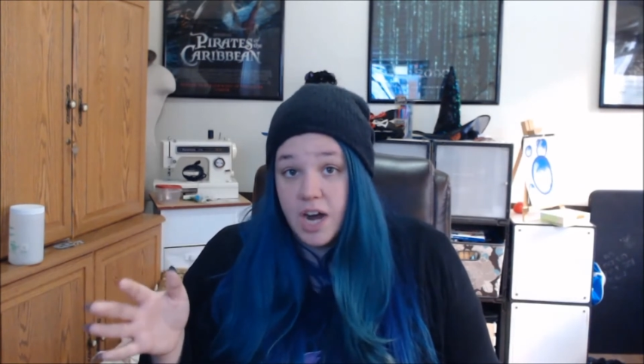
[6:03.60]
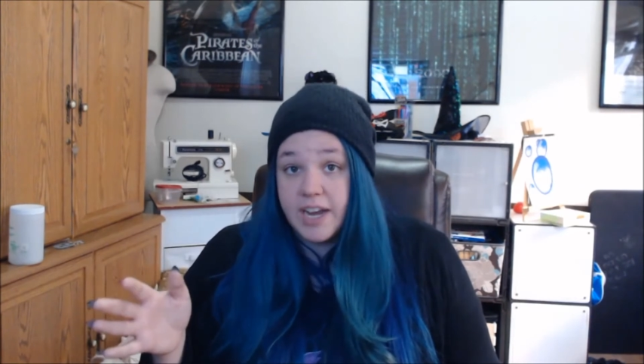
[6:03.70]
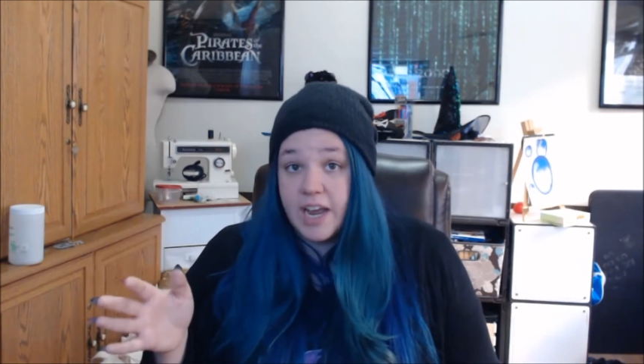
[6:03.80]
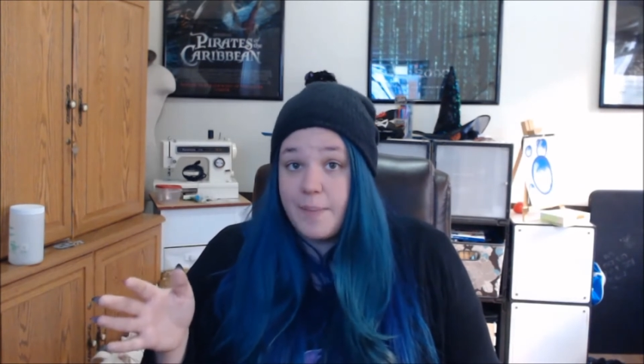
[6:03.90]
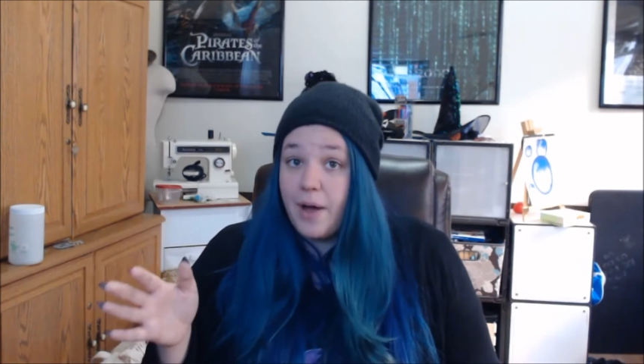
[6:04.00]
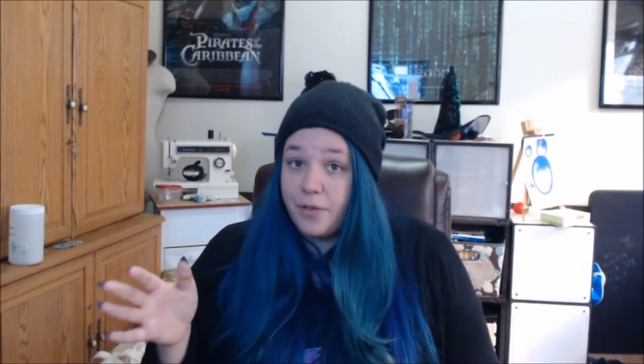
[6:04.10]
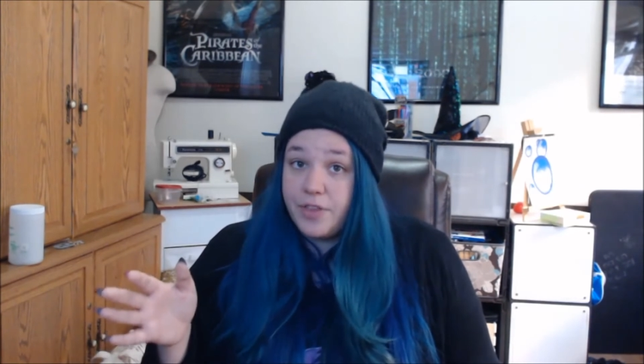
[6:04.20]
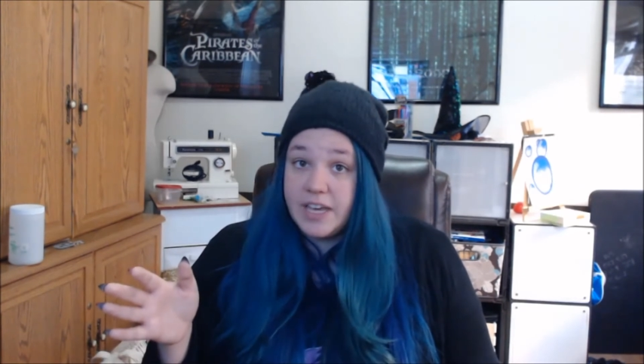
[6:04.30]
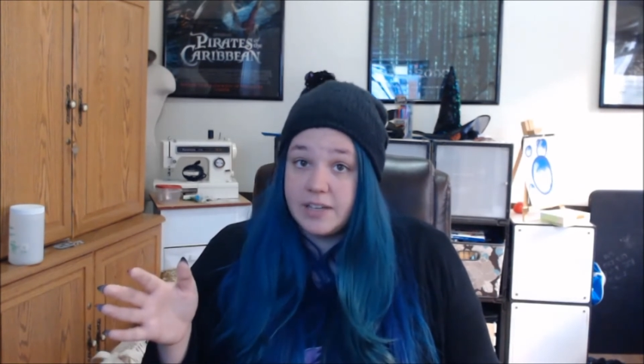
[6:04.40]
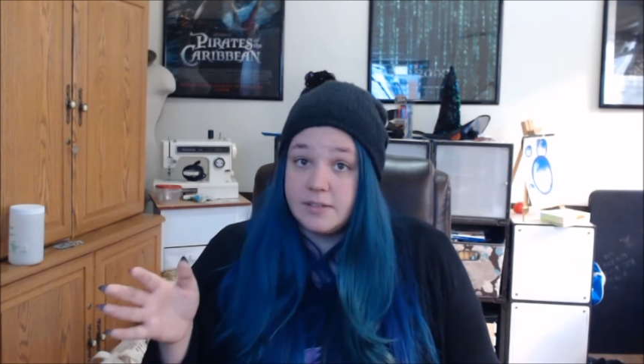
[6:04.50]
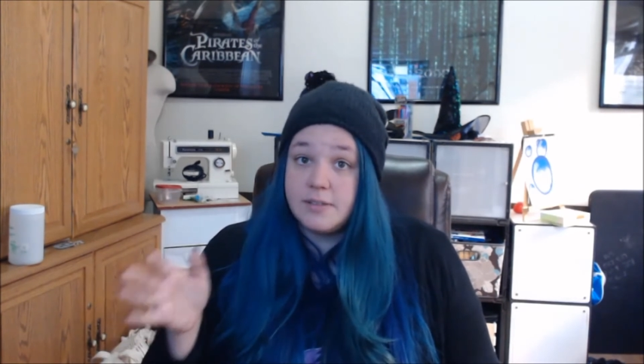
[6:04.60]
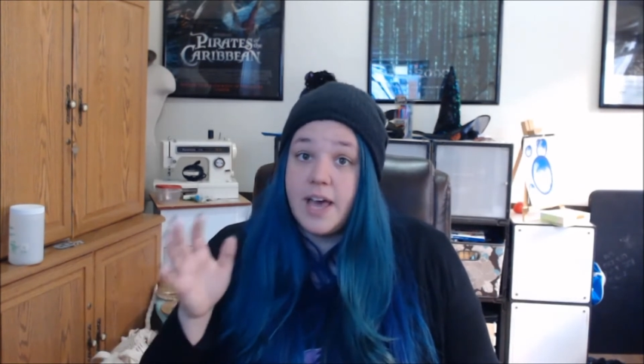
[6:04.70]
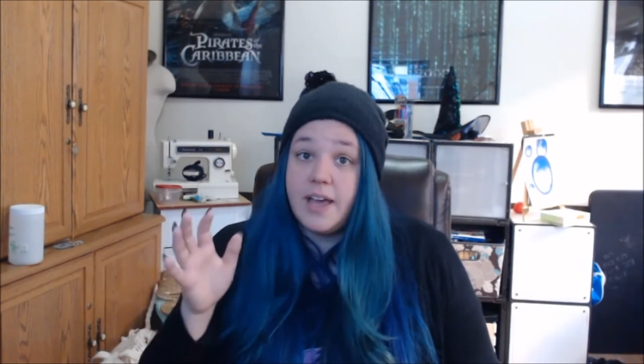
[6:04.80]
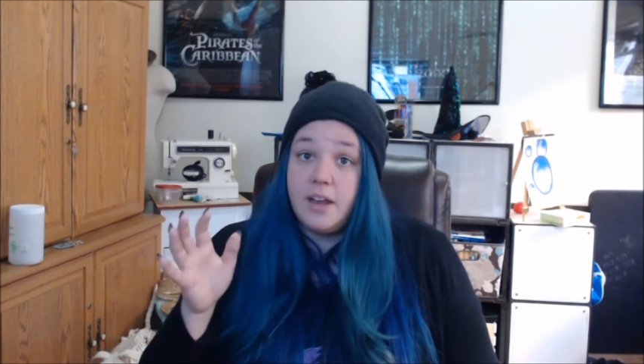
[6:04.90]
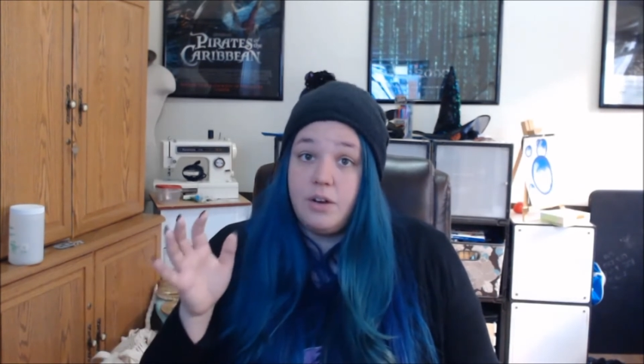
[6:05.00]
talking about things
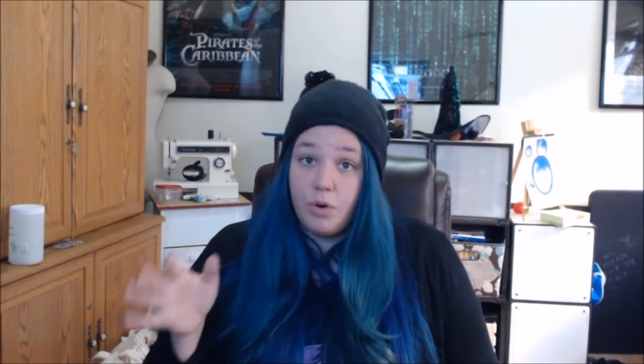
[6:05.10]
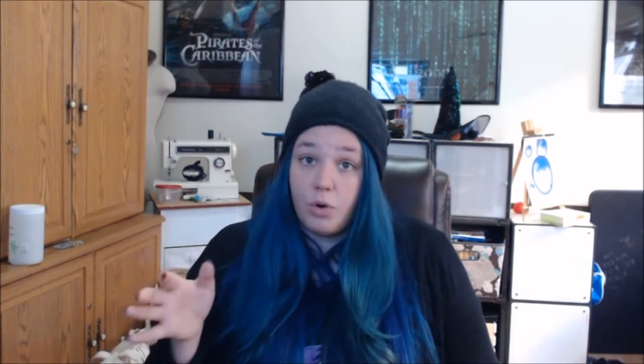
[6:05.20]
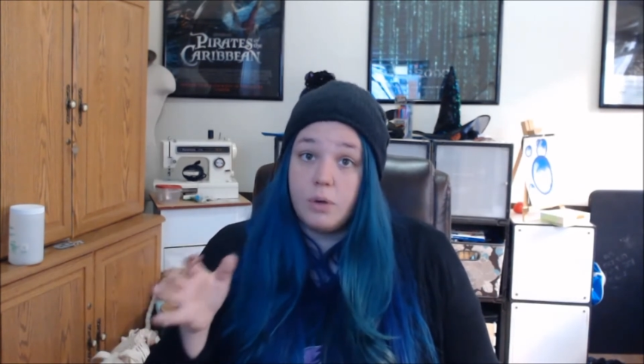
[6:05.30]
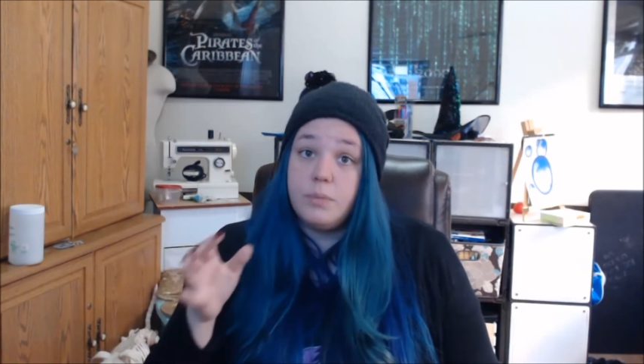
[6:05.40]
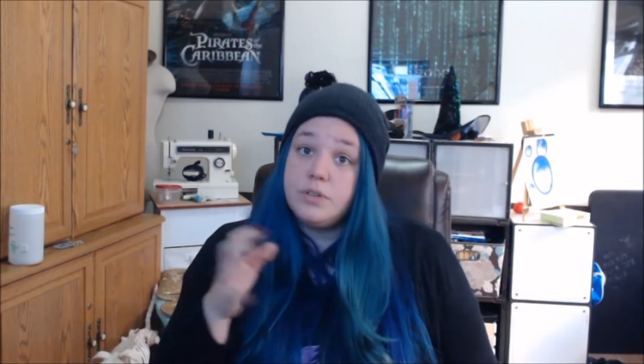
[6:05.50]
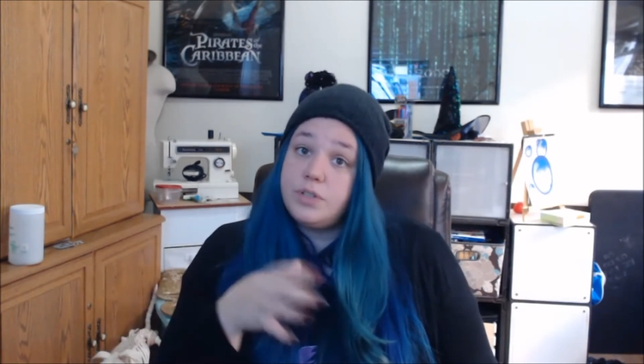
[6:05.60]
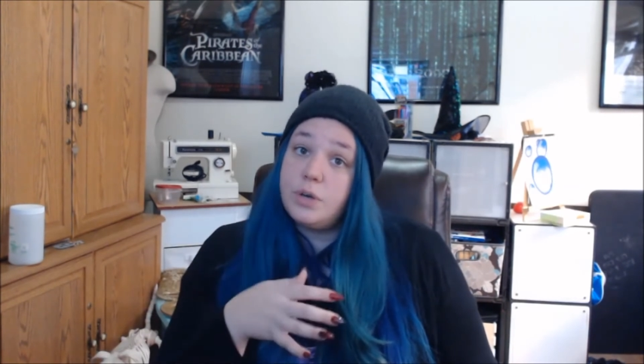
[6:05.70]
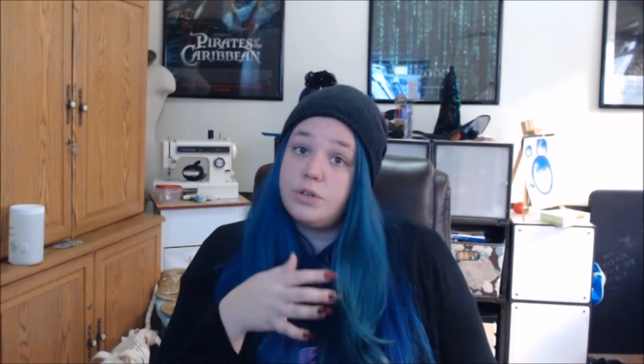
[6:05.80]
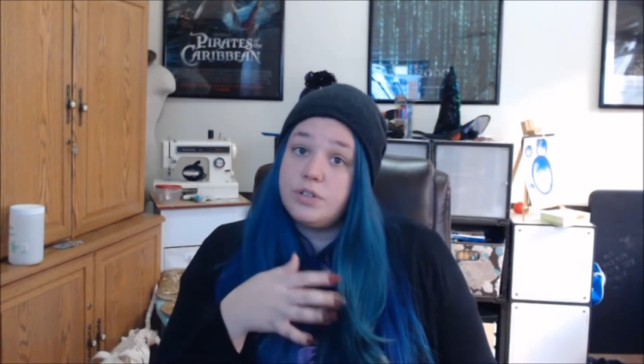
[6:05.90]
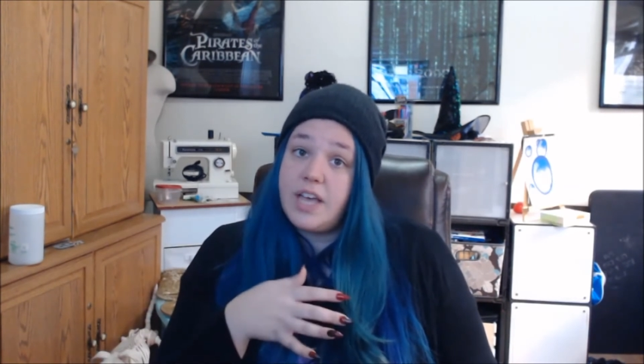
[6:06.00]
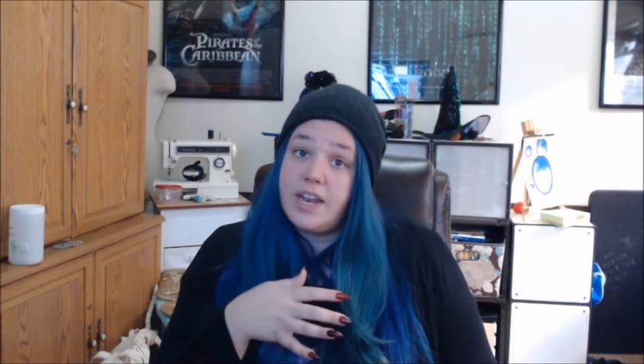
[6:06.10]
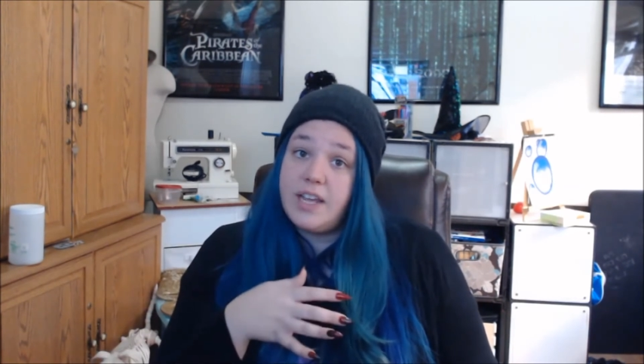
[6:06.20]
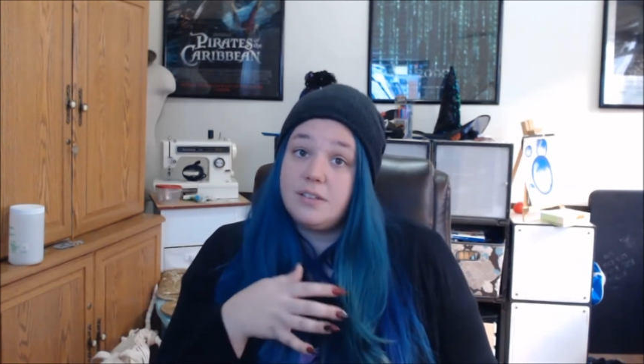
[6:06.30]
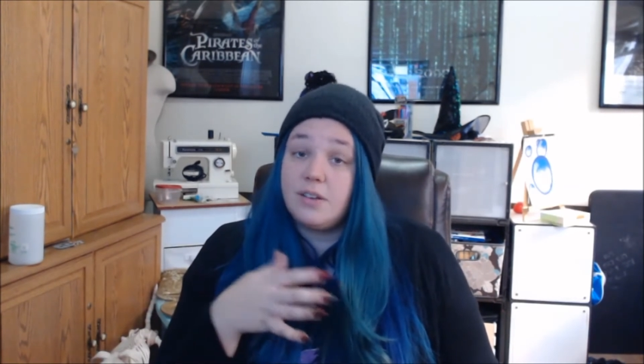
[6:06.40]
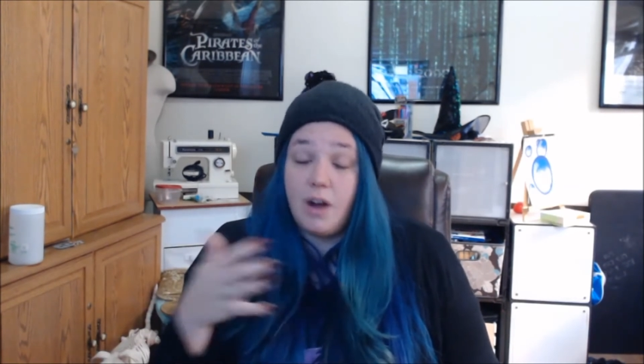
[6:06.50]
that in normal social
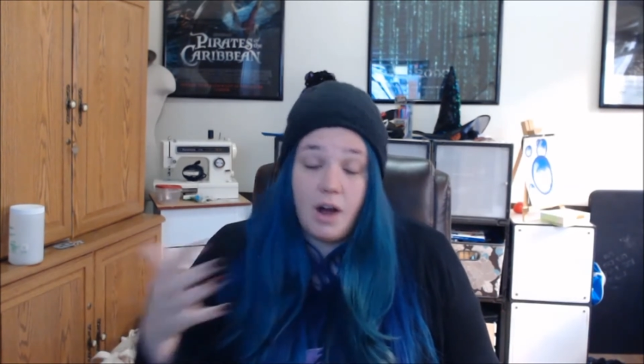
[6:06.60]
settings are